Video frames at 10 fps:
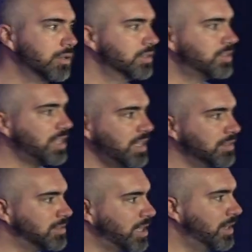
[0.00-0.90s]
Satan
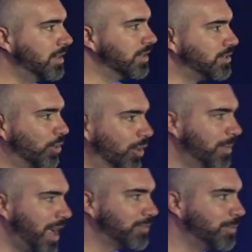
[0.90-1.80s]
sending a storm
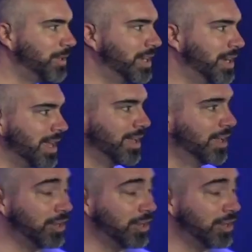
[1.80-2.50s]
after me today.